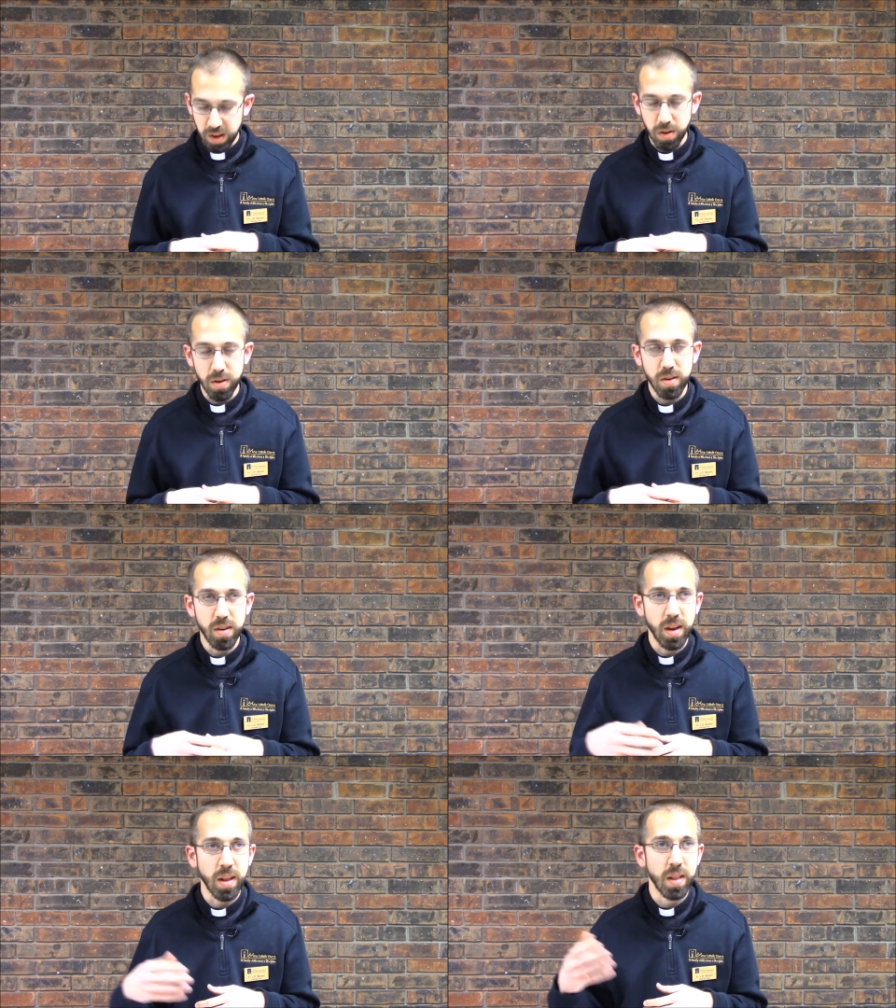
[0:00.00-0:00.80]
leaders
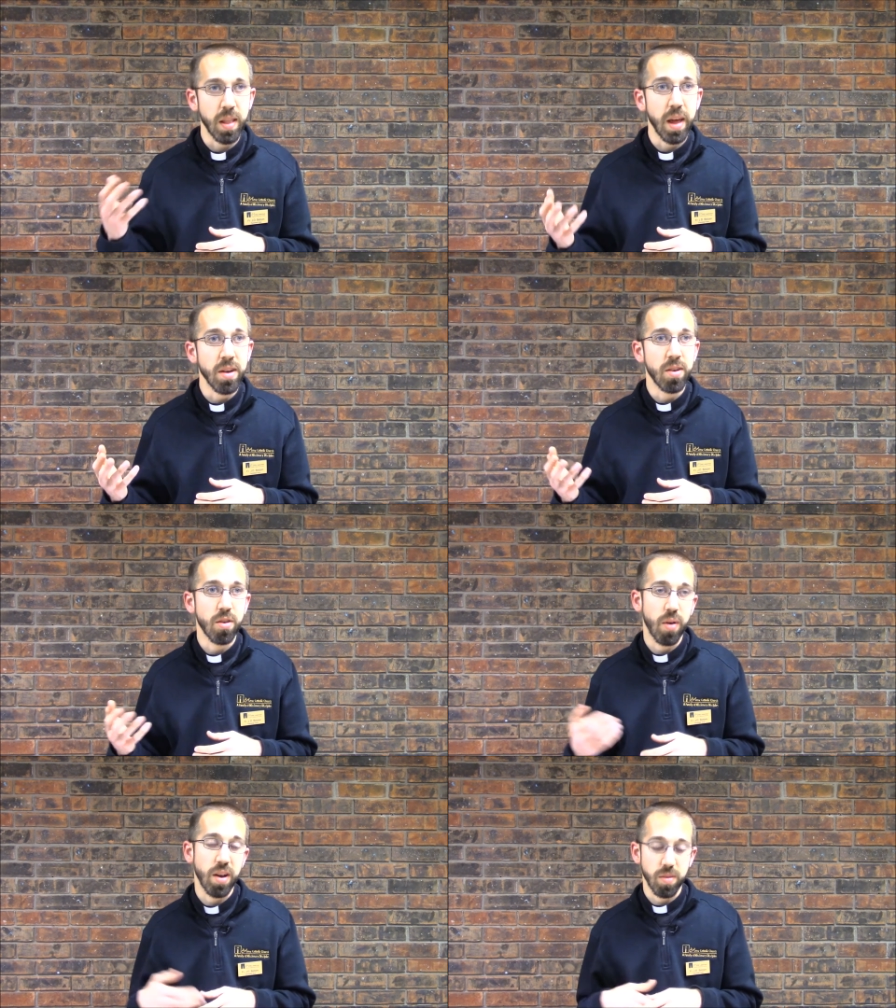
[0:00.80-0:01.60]
and then led to
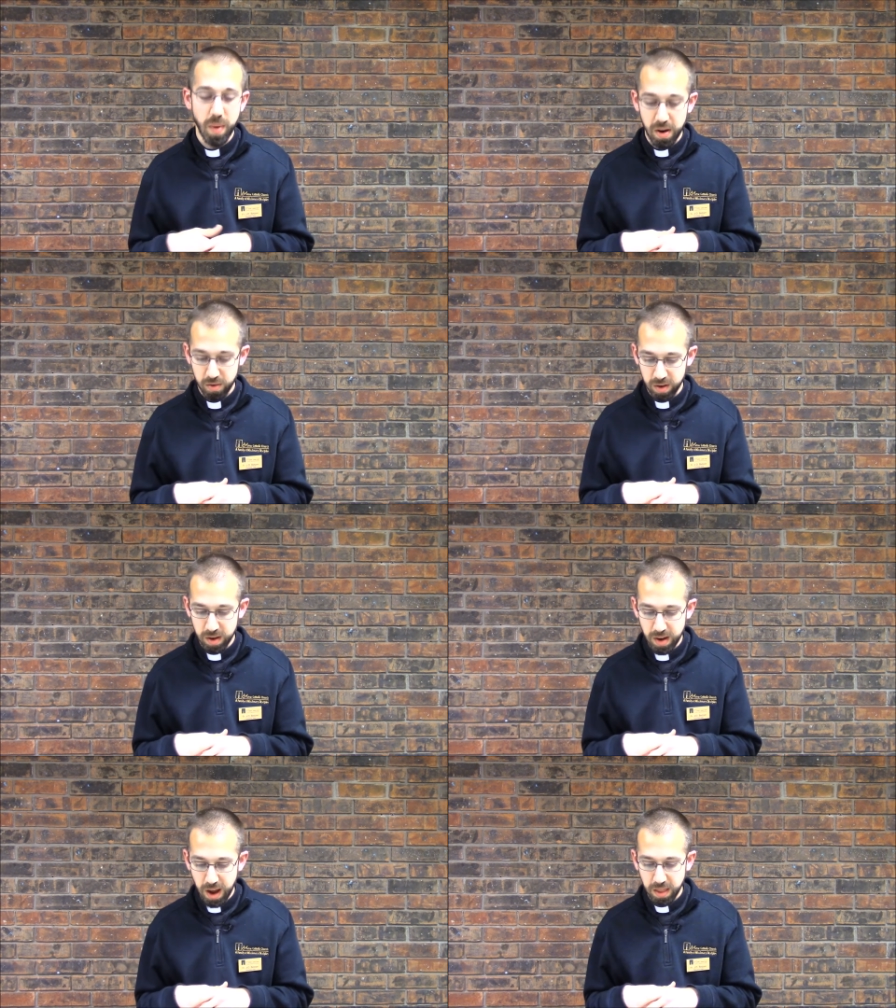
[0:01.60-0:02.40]
Christ's passion
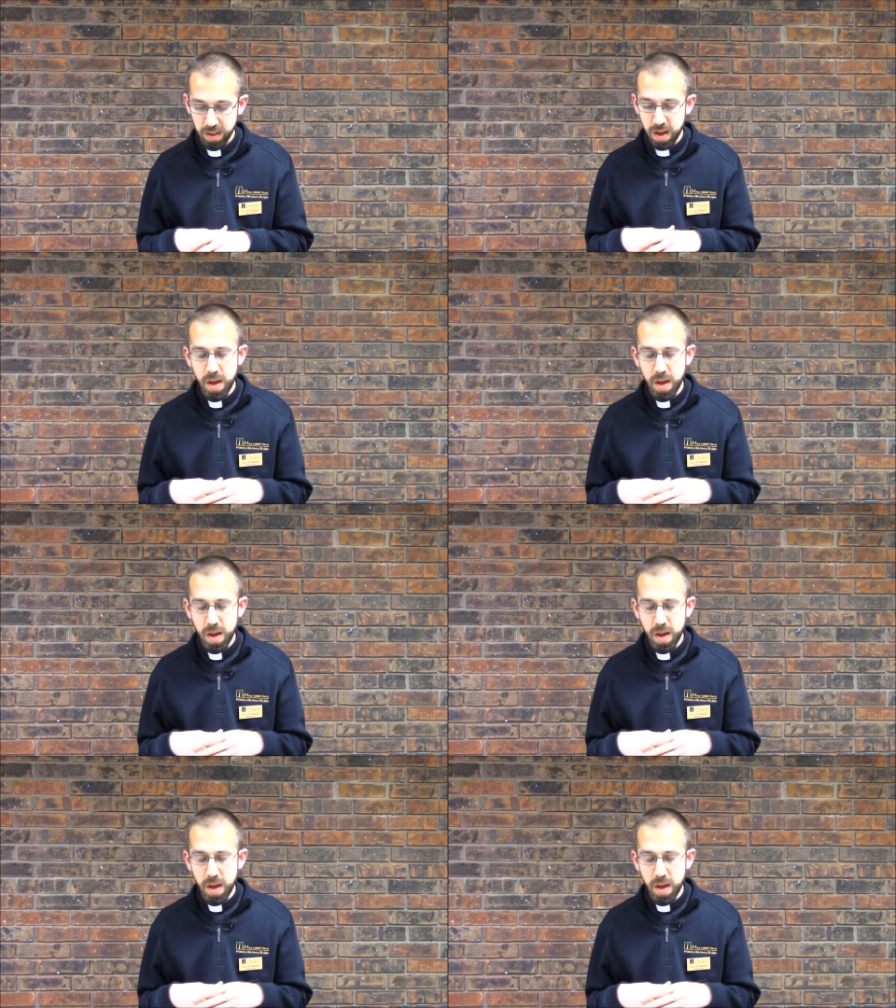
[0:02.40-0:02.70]
and death.